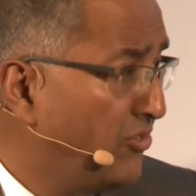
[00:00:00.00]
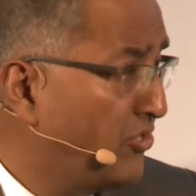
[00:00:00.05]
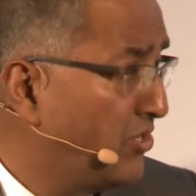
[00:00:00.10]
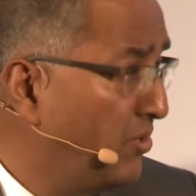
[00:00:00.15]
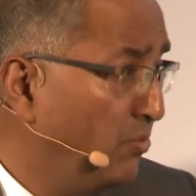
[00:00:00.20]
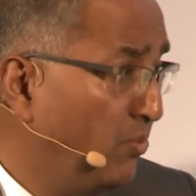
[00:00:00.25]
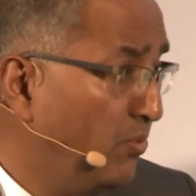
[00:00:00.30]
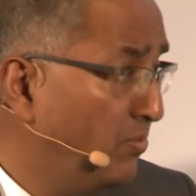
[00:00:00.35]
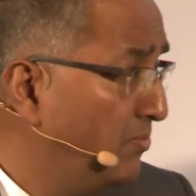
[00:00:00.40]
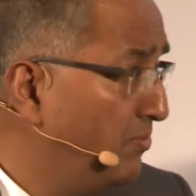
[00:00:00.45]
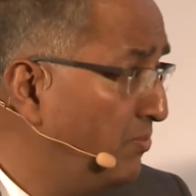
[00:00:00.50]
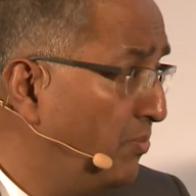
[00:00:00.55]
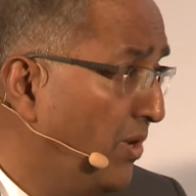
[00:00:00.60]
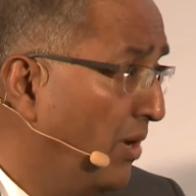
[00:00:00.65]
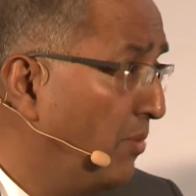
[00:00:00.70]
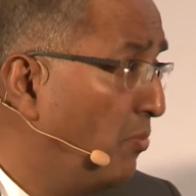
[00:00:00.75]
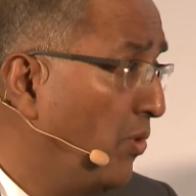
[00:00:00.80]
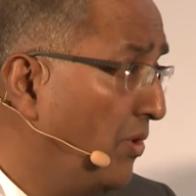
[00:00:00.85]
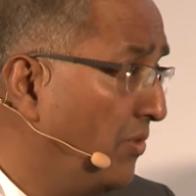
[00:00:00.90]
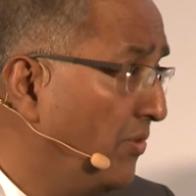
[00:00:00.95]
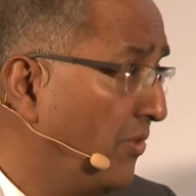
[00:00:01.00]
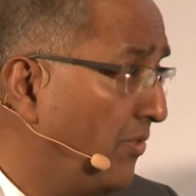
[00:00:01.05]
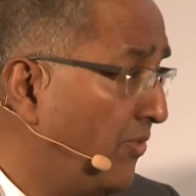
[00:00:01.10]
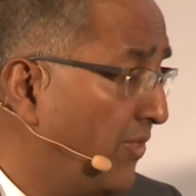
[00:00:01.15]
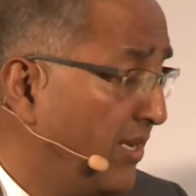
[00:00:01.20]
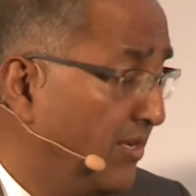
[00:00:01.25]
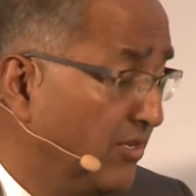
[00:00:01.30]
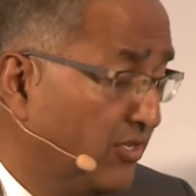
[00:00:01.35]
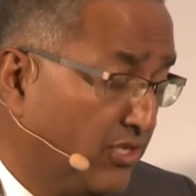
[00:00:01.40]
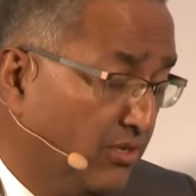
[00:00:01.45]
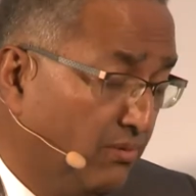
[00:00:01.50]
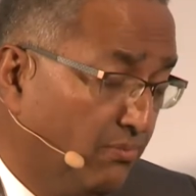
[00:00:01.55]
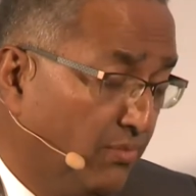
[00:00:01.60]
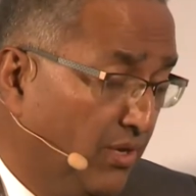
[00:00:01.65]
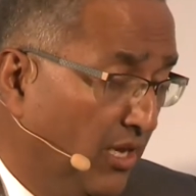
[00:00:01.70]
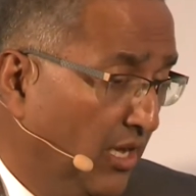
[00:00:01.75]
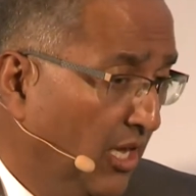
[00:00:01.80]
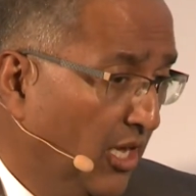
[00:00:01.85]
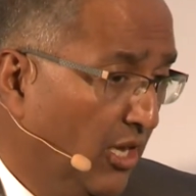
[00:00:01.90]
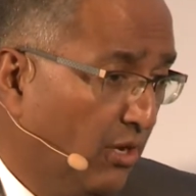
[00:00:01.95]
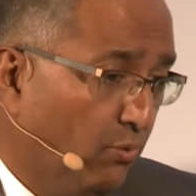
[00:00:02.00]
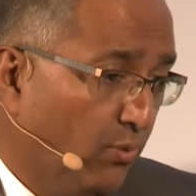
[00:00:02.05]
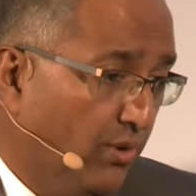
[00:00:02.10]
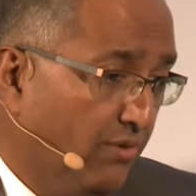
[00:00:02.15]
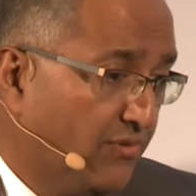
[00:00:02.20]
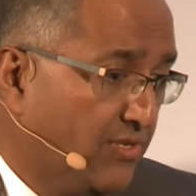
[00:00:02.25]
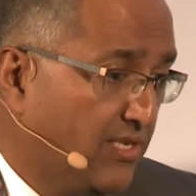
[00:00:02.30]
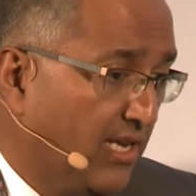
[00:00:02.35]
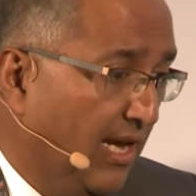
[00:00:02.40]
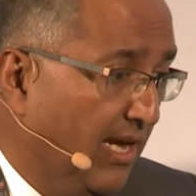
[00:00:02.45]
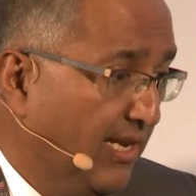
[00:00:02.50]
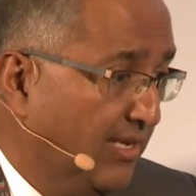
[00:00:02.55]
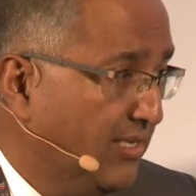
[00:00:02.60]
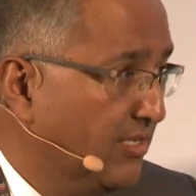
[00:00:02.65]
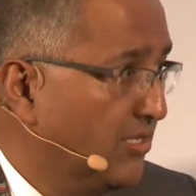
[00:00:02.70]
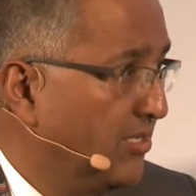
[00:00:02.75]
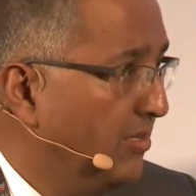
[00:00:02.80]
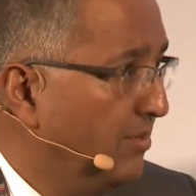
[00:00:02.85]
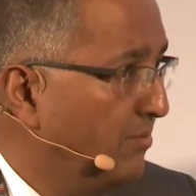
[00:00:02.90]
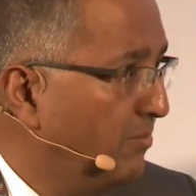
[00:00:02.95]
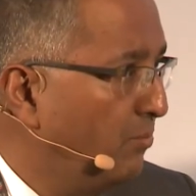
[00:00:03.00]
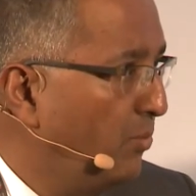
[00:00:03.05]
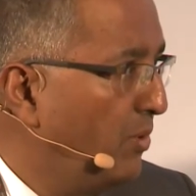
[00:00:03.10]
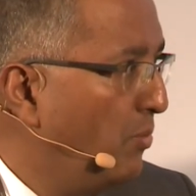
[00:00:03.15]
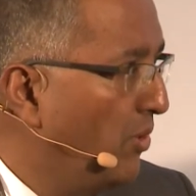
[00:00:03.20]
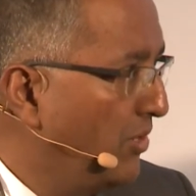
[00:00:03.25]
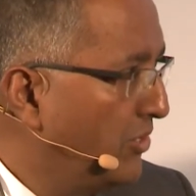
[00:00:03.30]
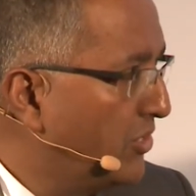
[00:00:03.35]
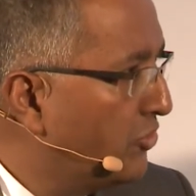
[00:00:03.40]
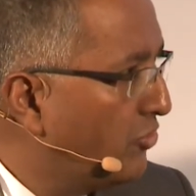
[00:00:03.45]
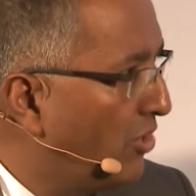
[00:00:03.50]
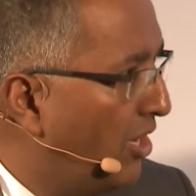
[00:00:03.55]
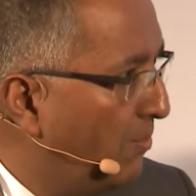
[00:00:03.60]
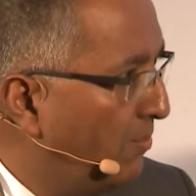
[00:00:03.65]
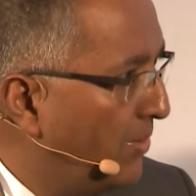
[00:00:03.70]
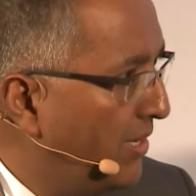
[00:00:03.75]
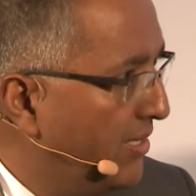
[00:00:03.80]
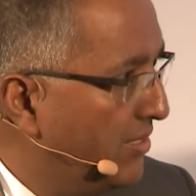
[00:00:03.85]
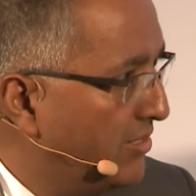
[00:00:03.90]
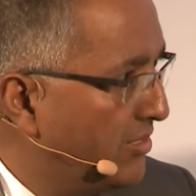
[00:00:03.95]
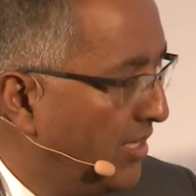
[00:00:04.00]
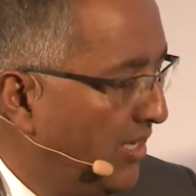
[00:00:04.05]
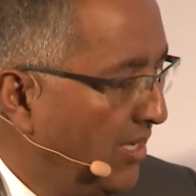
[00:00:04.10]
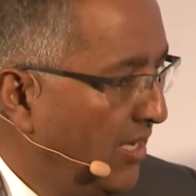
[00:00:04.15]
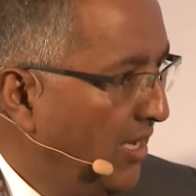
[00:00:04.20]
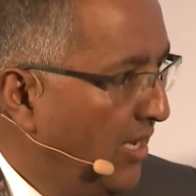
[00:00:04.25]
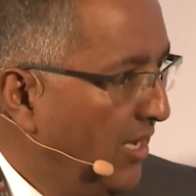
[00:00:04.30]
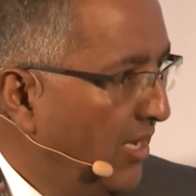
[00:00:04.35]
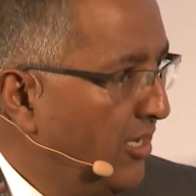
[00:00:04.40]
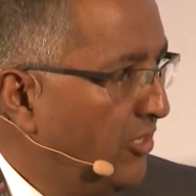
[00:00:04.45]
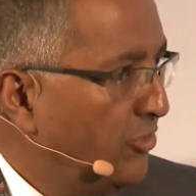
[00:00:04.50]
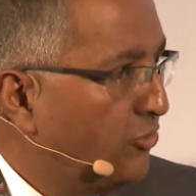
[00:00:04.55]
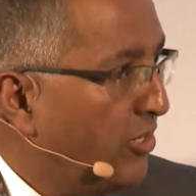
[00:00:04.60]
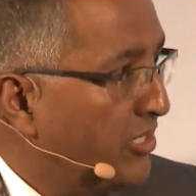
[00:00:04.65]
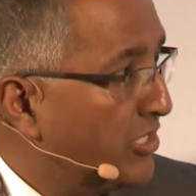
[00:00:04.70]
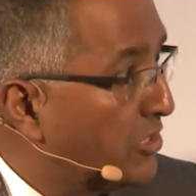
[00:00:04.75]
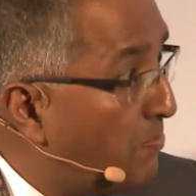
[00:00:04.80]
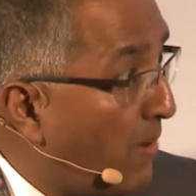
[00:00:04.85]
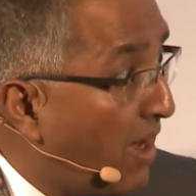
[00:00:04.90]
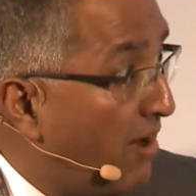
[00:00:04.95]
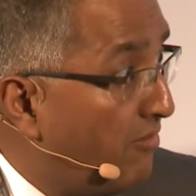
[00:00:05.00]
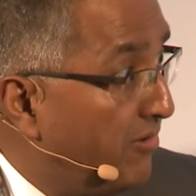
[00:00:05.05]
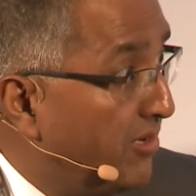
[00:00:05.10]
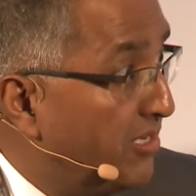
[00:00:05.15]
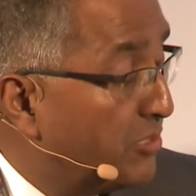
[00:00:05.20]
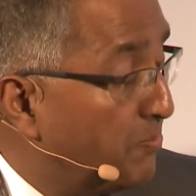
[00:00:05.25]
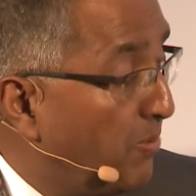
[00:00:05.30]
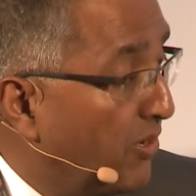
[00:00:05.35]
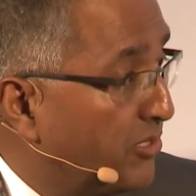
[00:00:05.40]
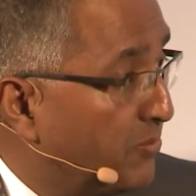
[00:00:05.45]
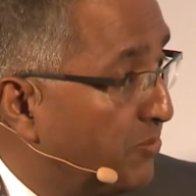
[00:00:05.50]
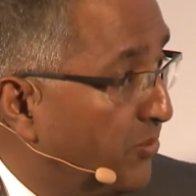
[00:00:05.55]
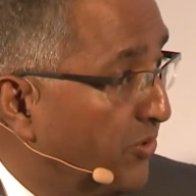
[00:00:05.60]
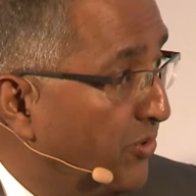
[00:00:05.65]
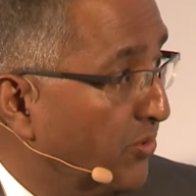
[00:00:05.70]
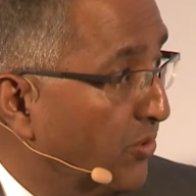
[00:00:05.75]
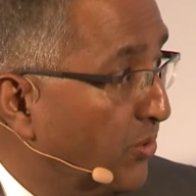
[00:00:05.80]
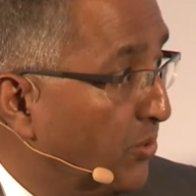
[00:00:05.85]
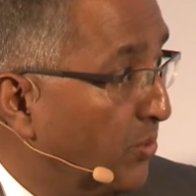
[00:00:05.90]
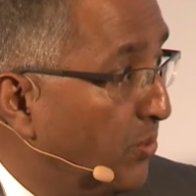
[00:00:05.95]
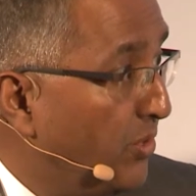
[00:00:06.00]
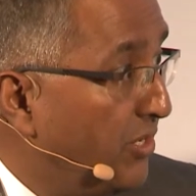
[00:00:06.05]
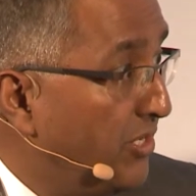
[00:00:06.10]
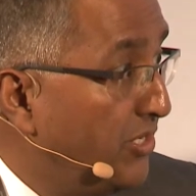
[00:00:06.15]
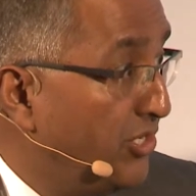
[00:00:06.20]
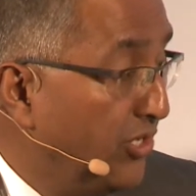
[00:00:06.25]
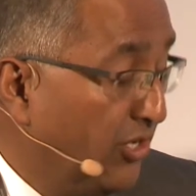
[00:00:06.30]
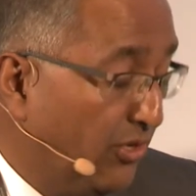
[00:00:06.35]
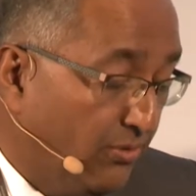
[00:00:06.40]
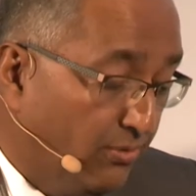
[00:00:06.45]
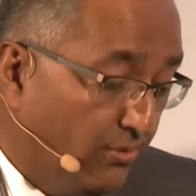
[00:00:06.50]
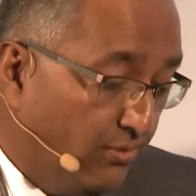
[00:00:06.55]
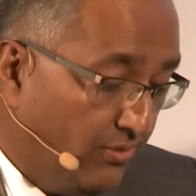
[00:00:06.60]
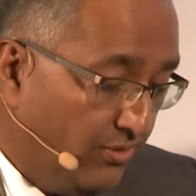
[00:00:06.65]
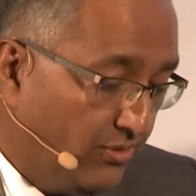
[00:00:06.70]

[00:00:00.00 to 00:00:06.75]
So one of the things that we've said is that we want to try and be as transparent as possible in all that we do.